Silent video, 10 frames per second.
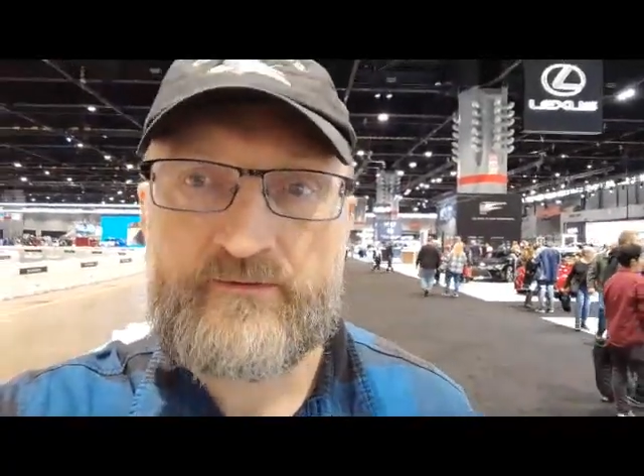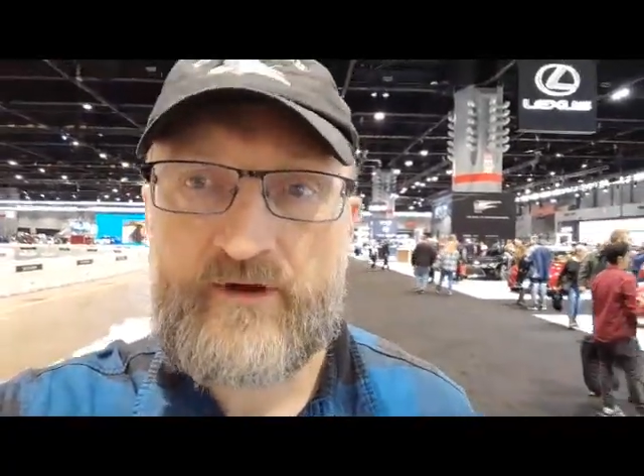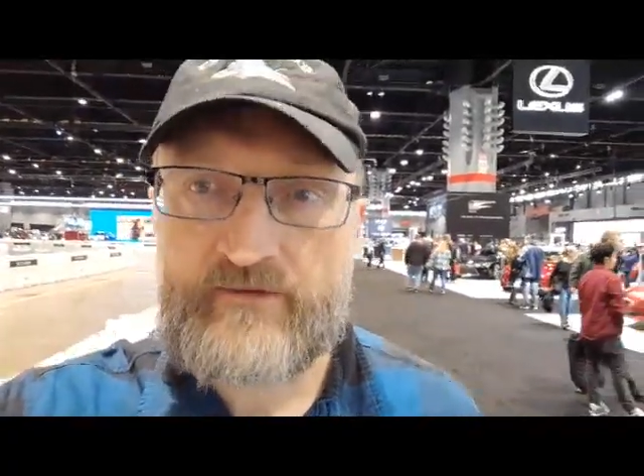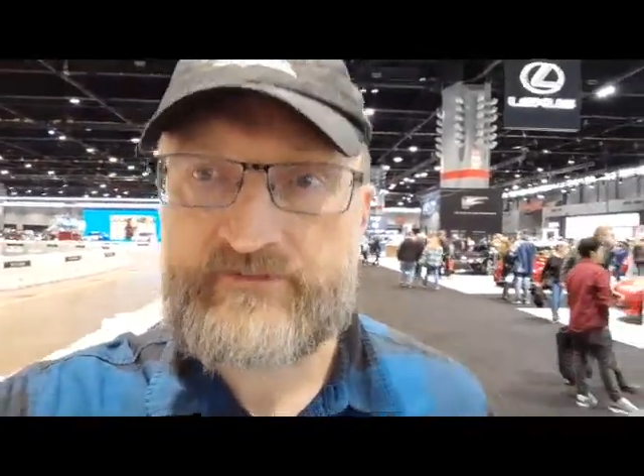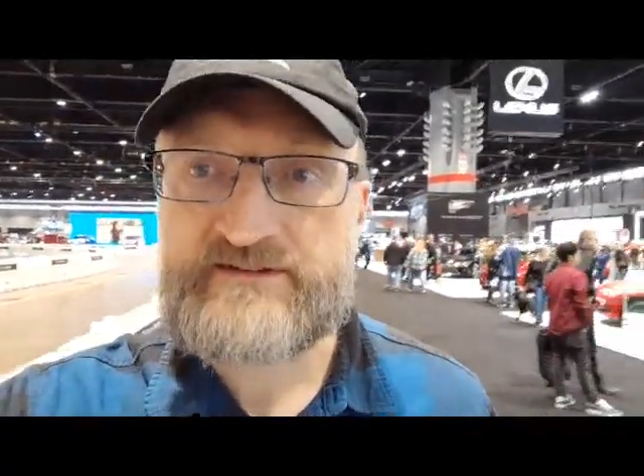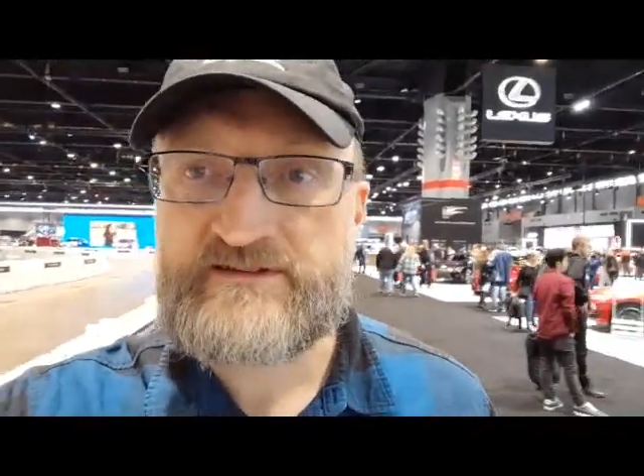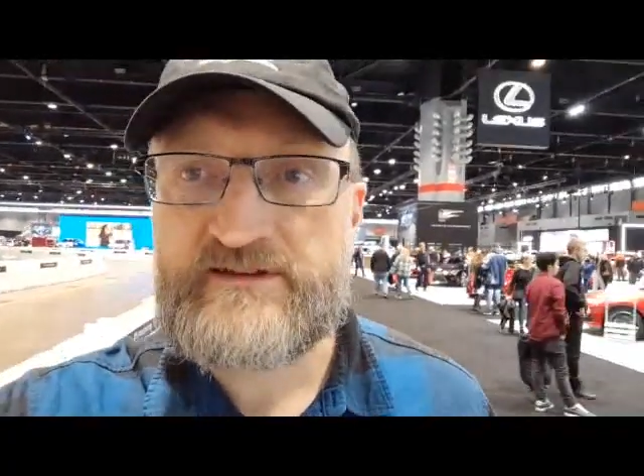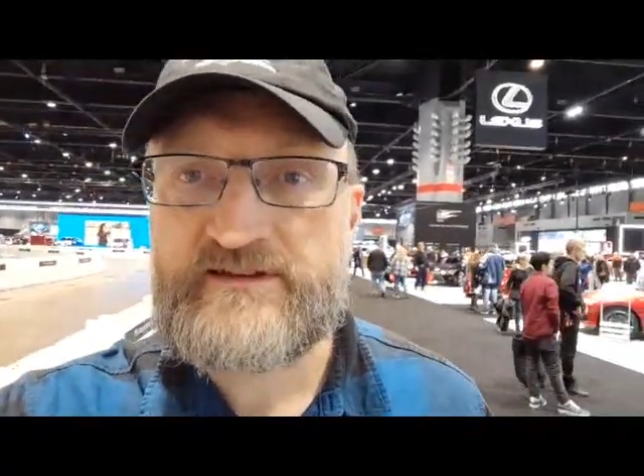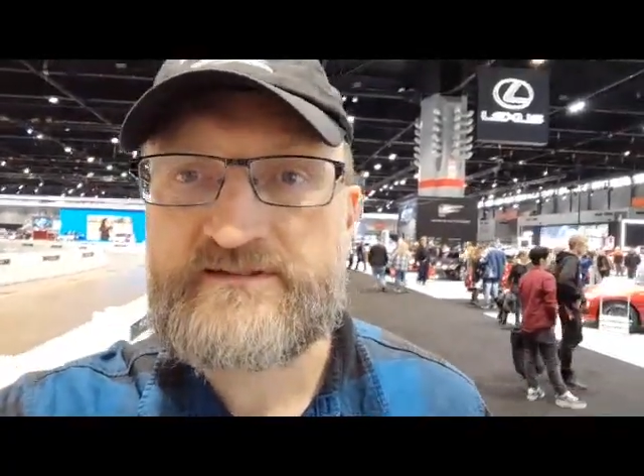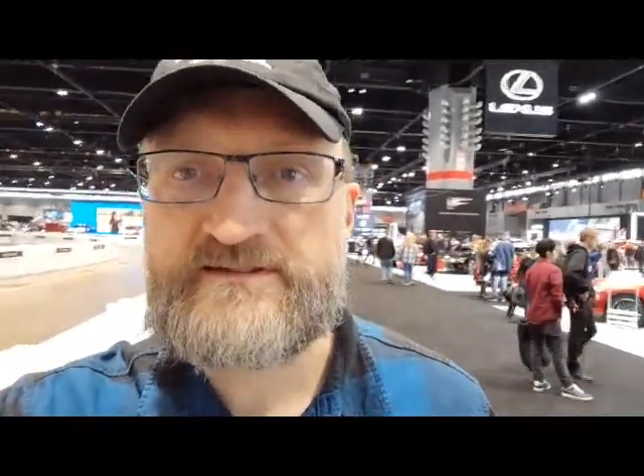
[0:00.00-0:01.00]

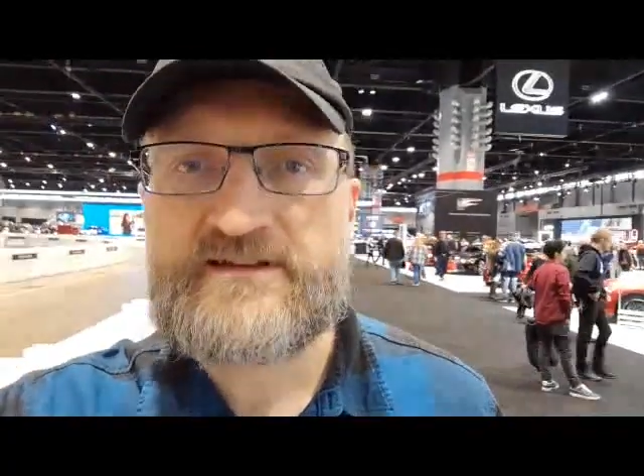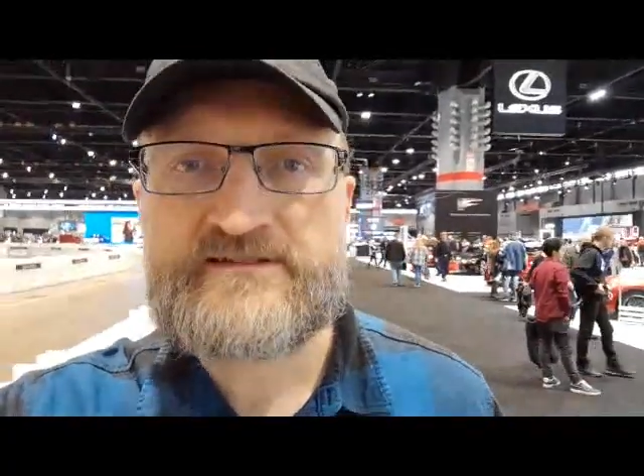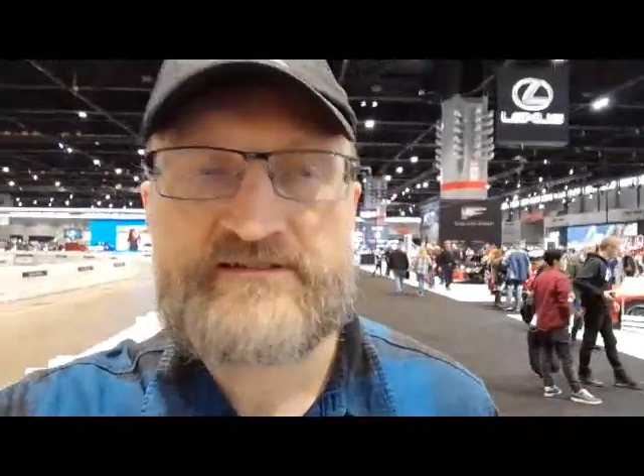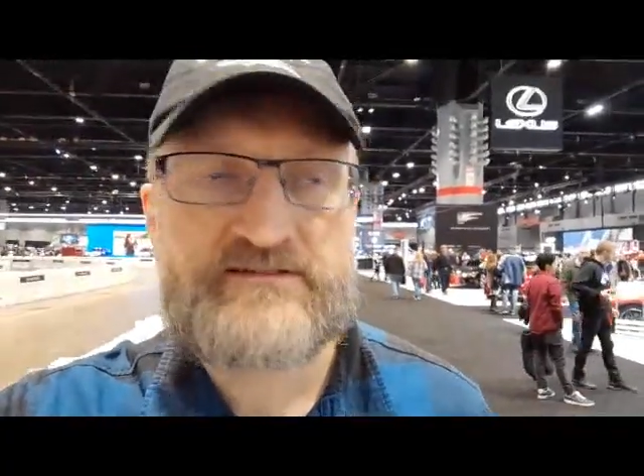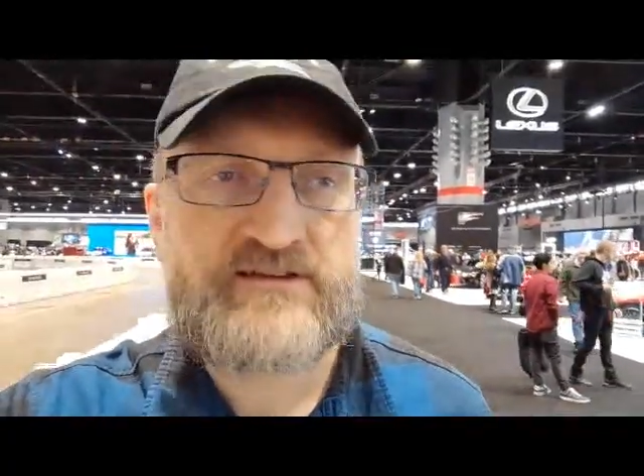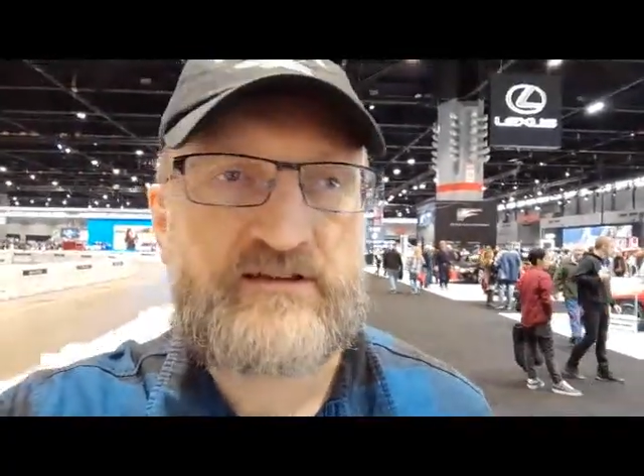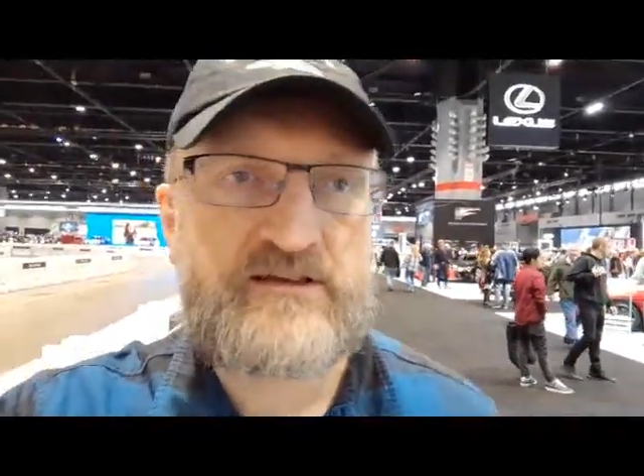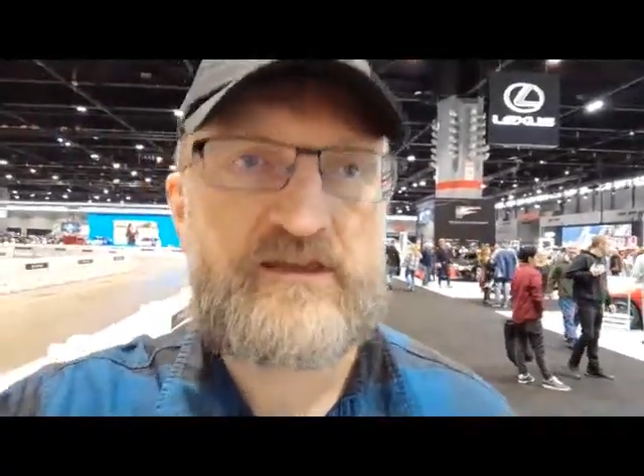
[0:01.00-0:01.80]
obviously, because that's going to